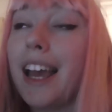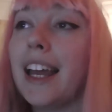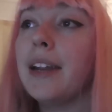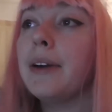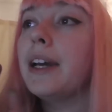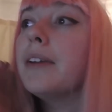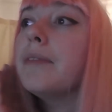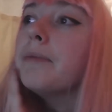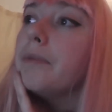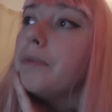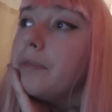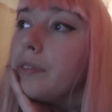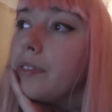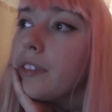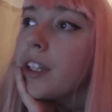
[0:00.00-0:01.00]
Anyway,
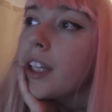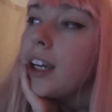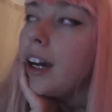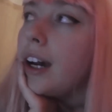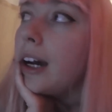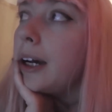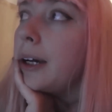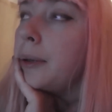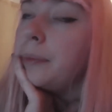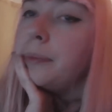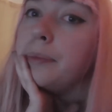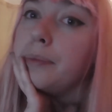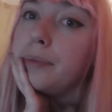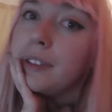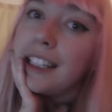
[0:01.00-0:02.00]

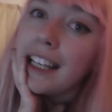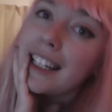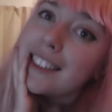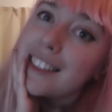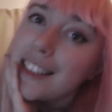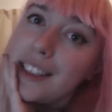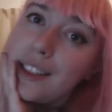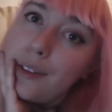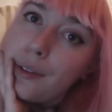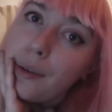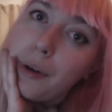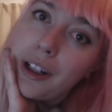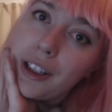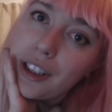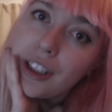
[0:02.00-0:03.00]
um, yes, thank you for
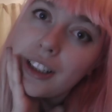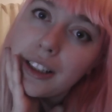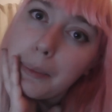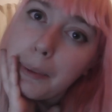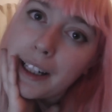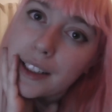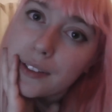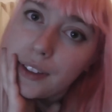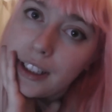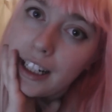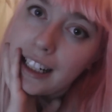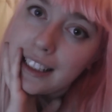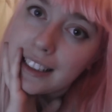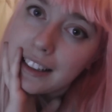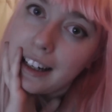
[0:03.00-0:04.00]
watching the past few
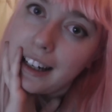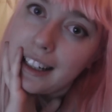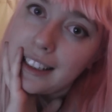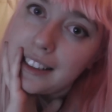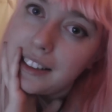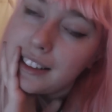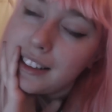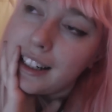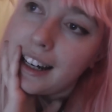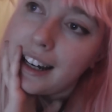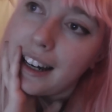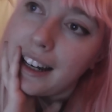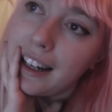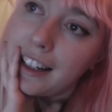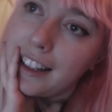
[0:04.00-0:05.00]
days, guys,
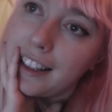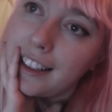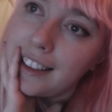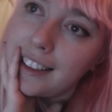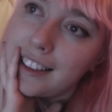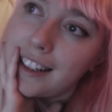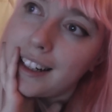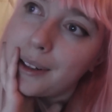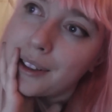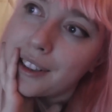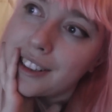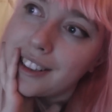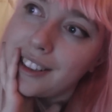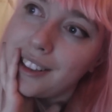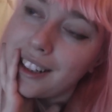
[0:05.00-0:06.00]
and I
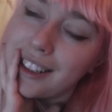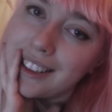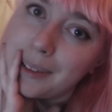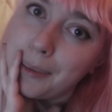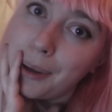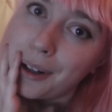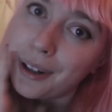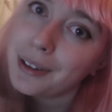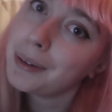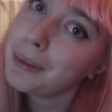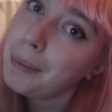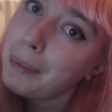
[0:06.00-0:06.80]
will see you guys tomorrow.